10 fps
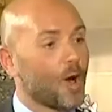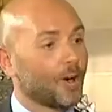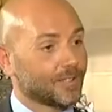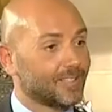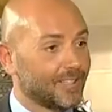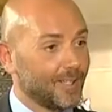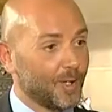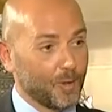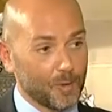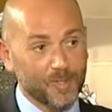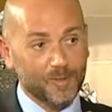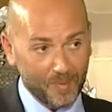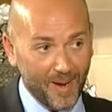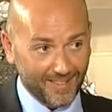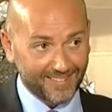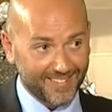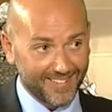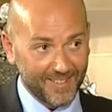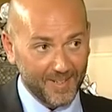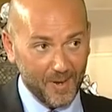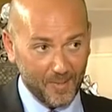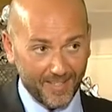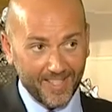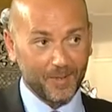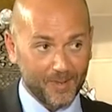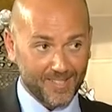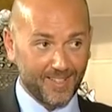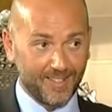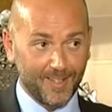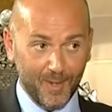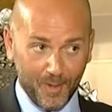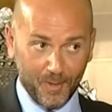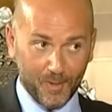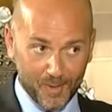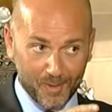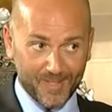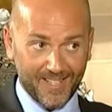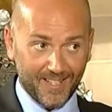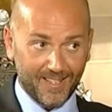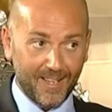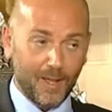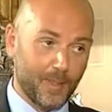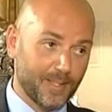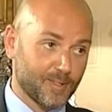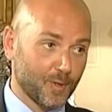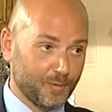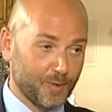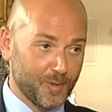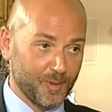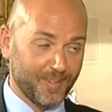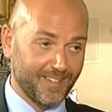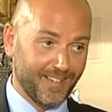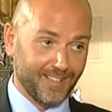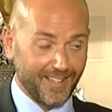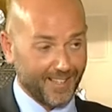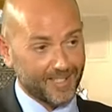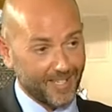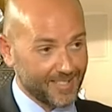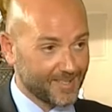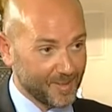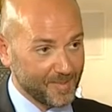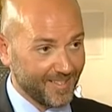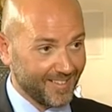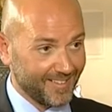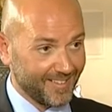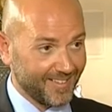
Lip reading: heart used to melt when King Hussein used to sing that song for you, Take a Chance on Me,